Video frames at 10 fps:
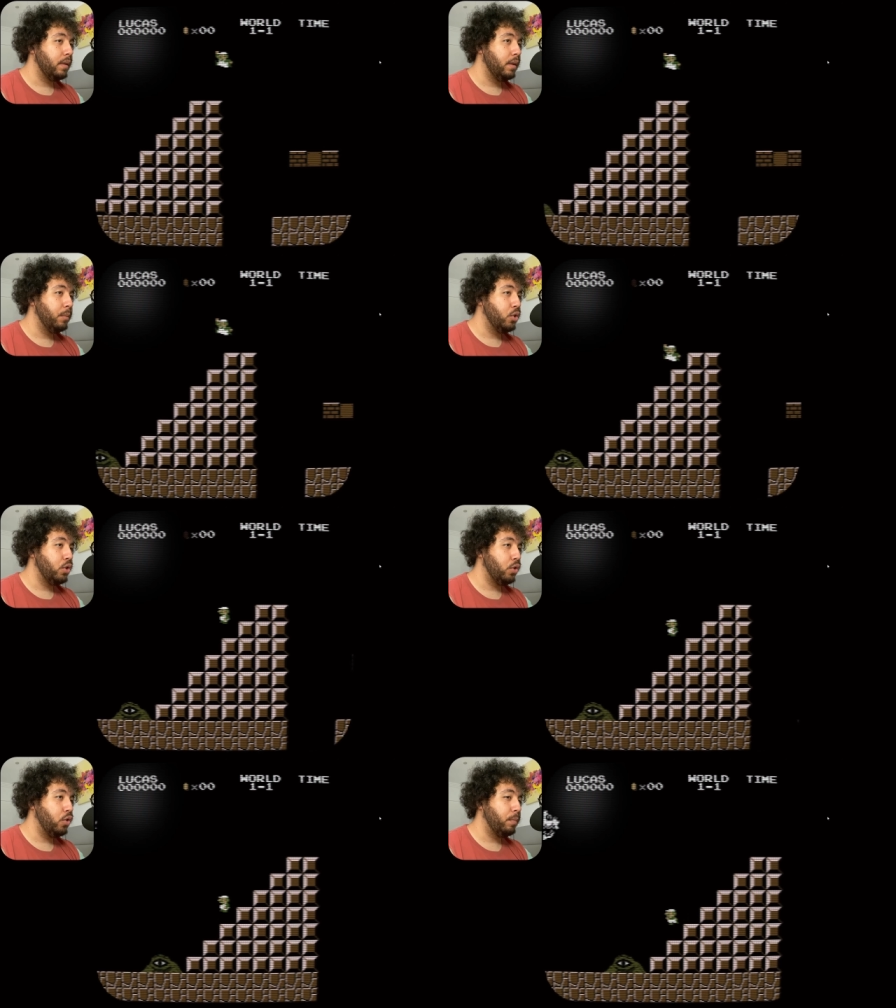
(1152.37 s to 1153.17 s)
Let me
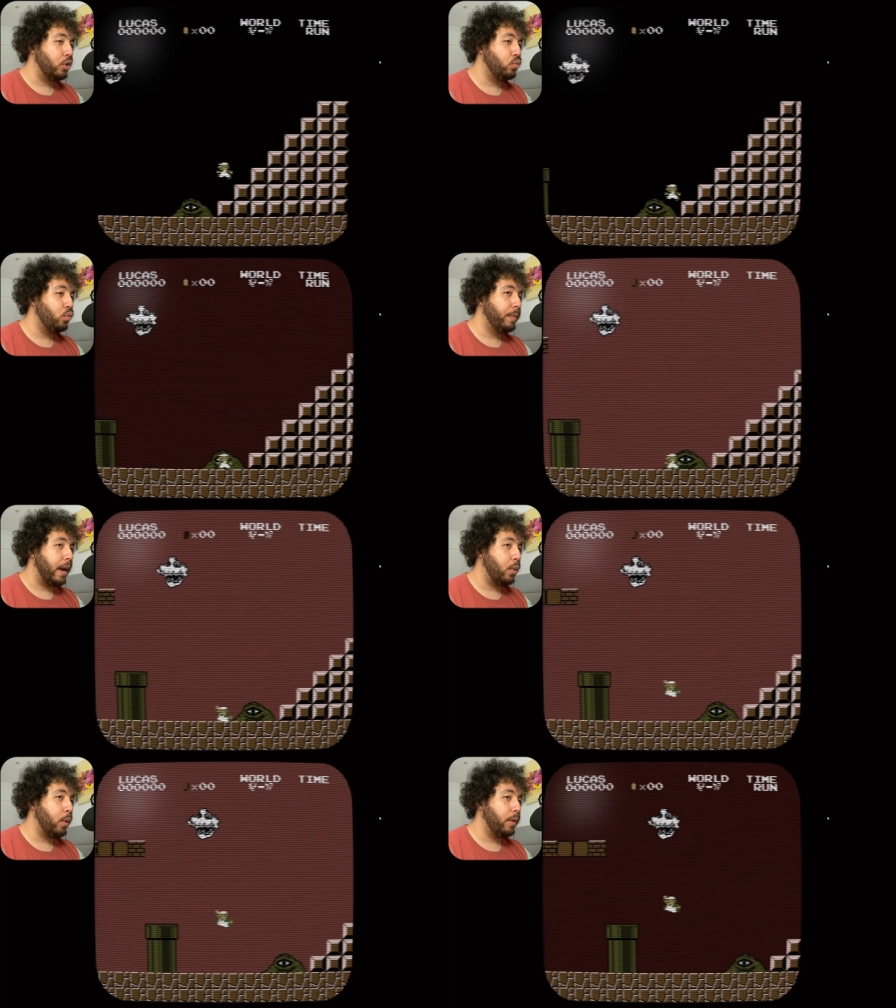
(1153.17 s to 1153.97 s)
show you my true
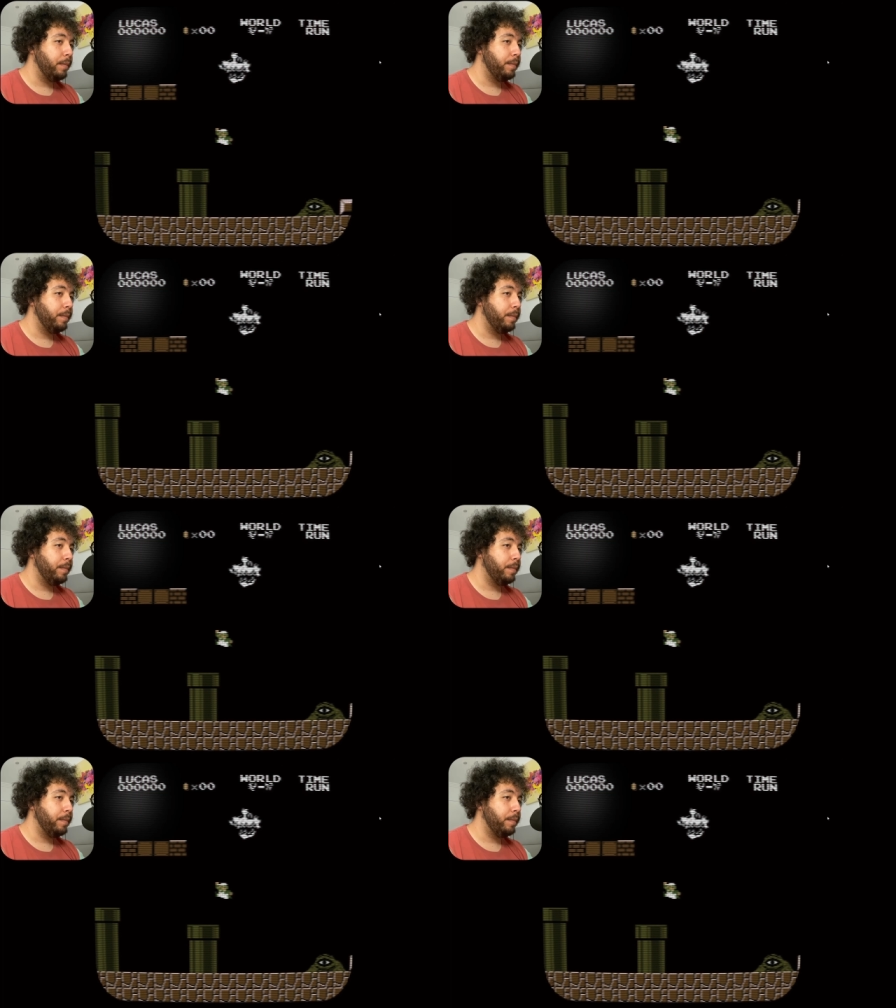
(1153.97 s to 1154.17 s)
power.